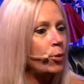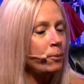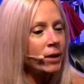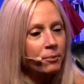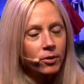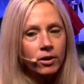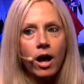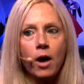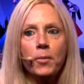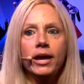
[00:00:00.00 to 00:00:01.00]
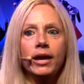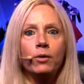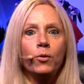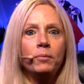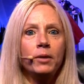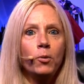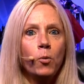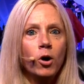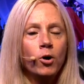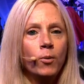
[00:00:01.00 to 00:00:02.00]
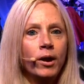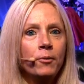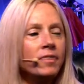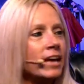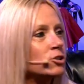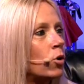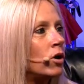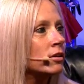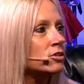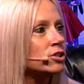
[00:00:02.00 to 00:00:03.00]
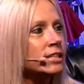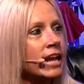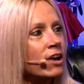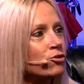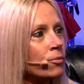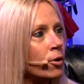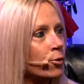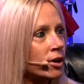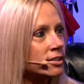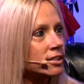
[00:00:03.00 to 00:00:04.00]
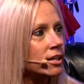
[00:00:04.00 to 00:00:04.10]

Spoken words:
the people coming and what people walk away with, that's all just an extra bonus.